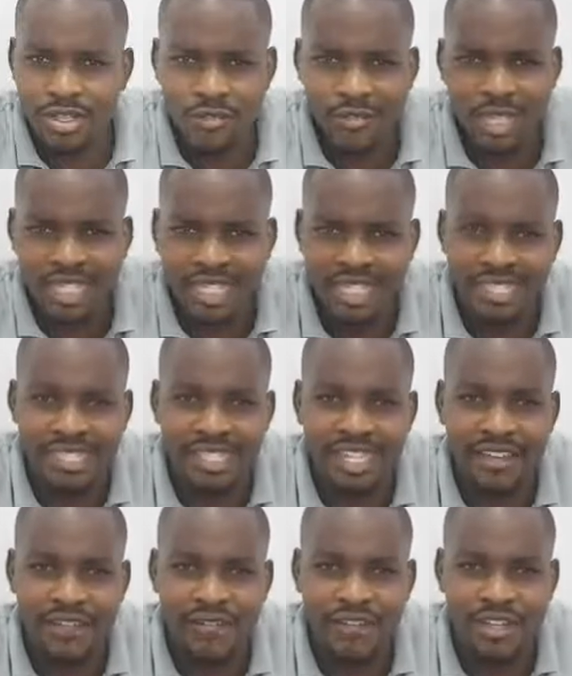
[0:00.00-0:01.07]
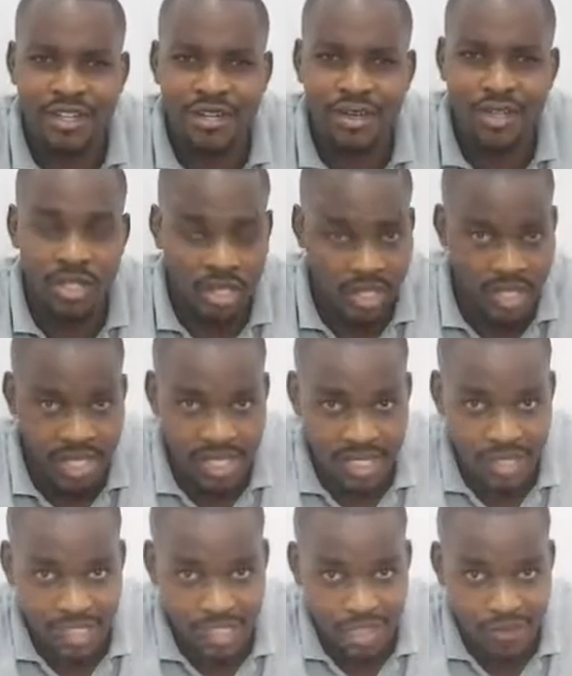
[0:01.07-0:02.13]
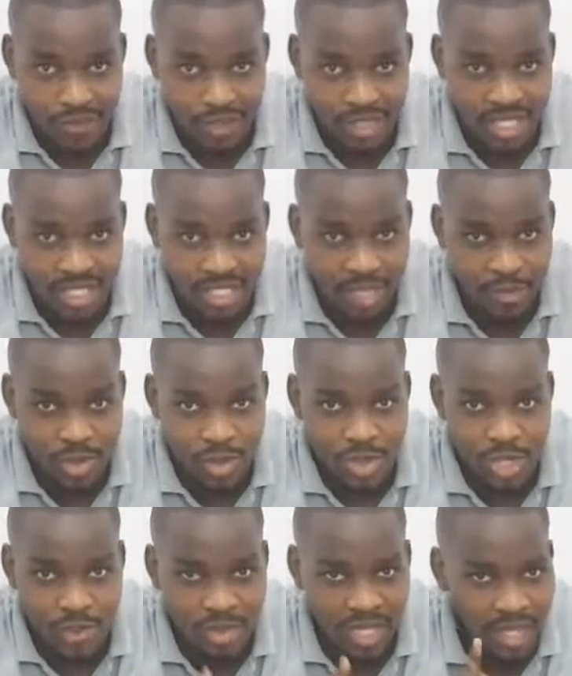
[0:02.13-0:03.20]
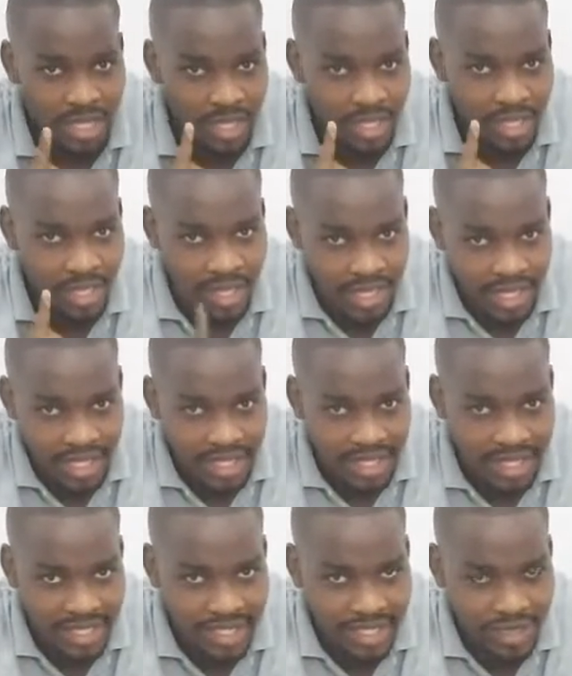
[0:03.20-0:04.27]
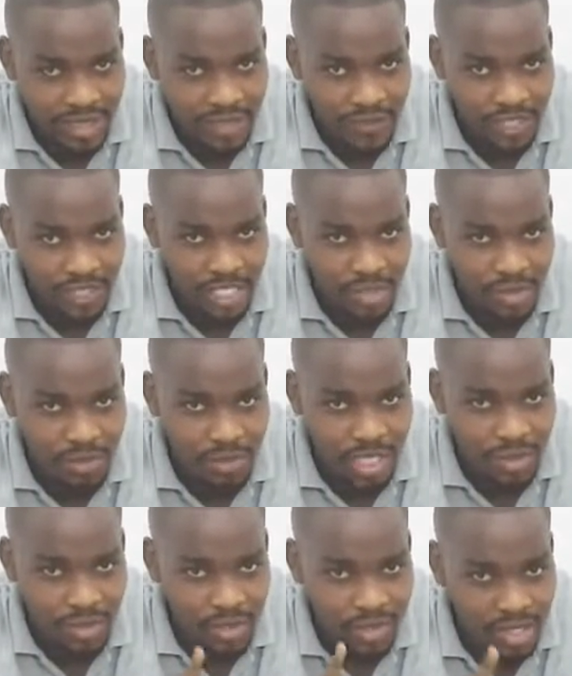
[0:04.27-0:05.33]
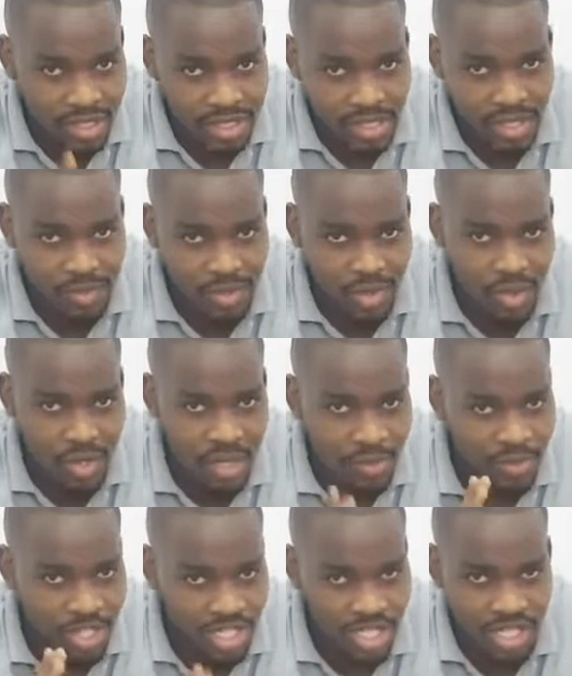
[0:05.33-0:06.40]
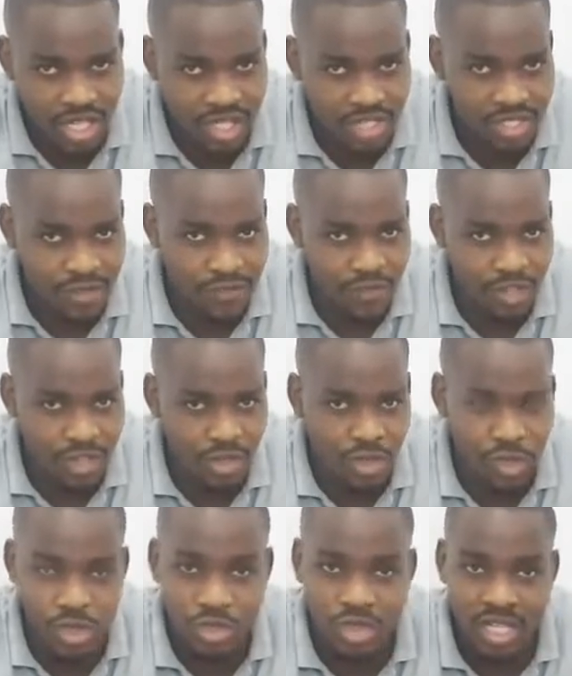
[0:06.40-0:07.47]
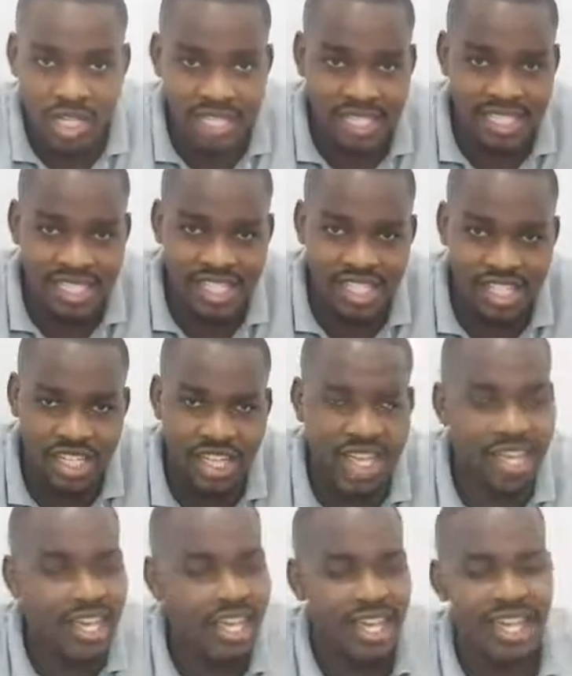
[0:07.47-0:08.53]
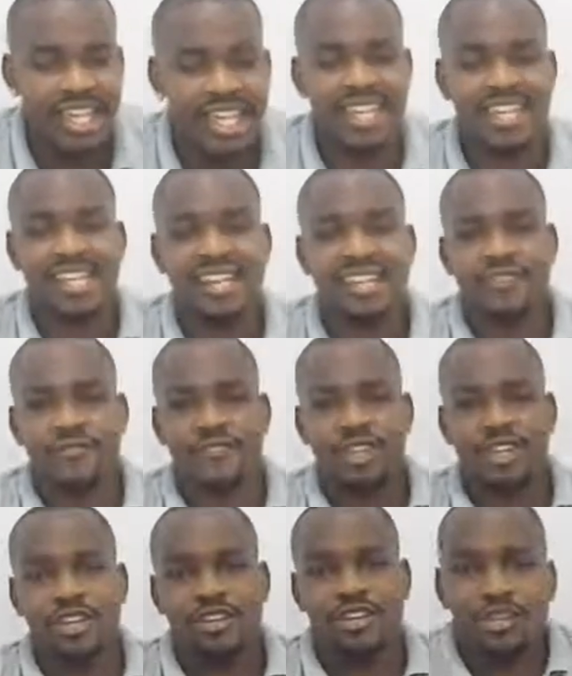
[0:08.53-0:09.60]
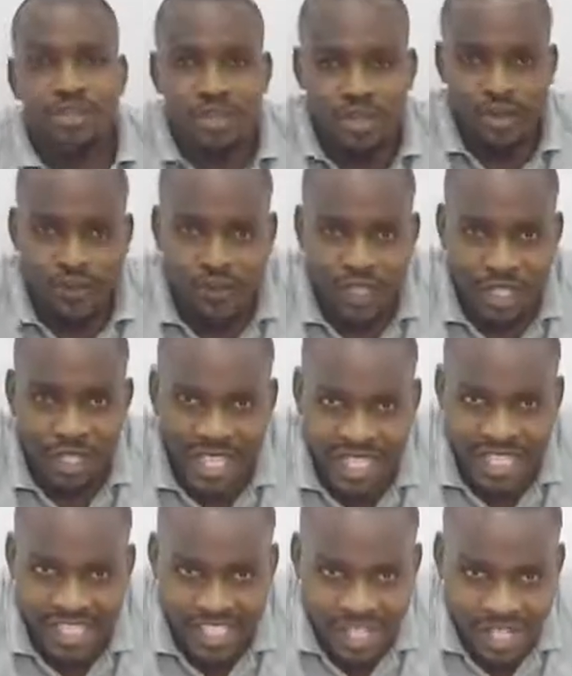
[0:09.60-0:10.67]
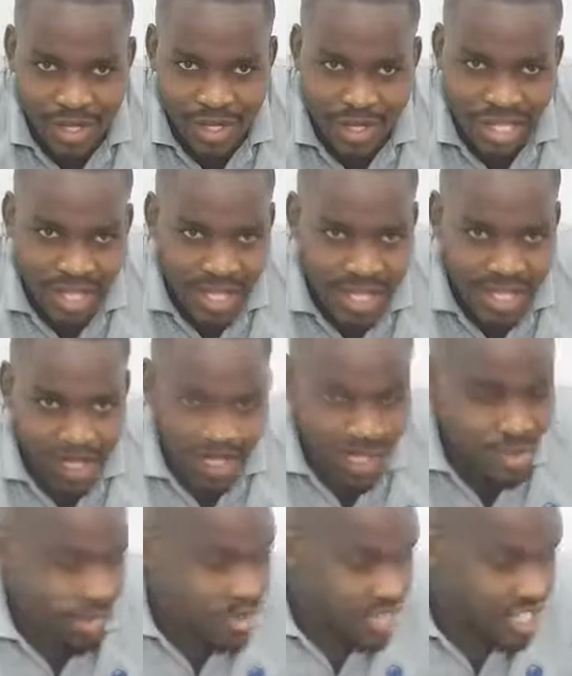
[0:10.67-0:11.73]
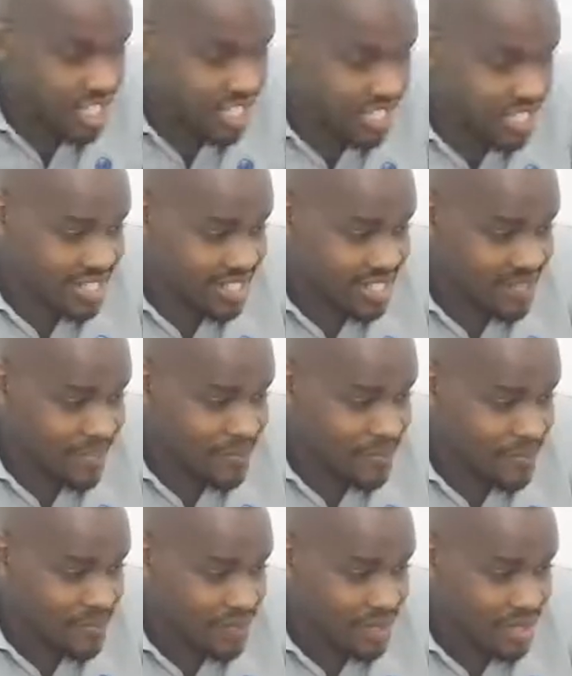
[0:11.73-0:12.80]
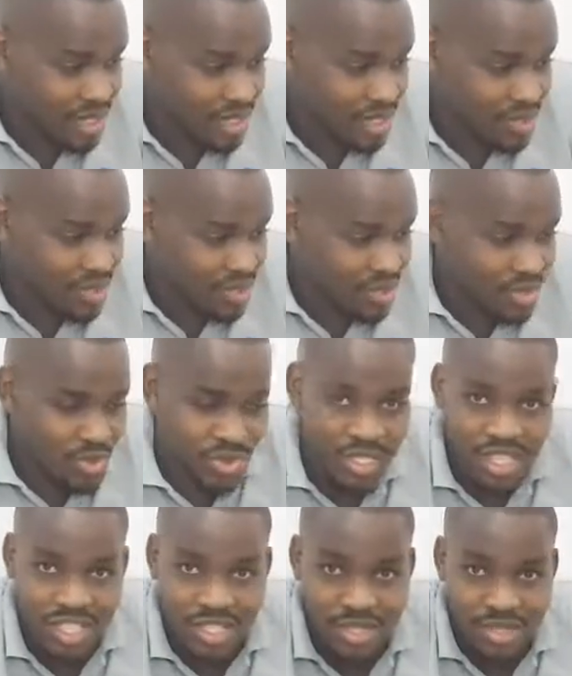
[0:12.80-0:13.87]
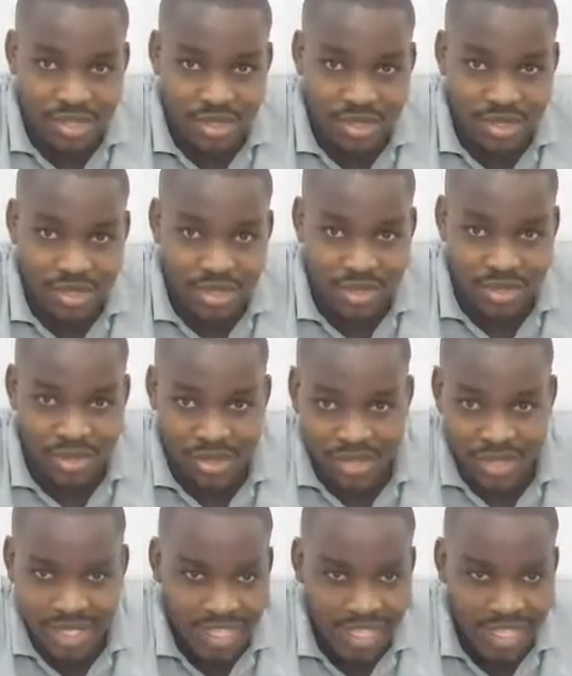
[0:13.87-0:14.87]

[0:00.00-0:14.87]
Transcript: you in my next live video. Just in case you've not yet subscribed, click that notification below, subscribe, share this video, or you can easily share any other video you feel like sharing. This was just to see, or to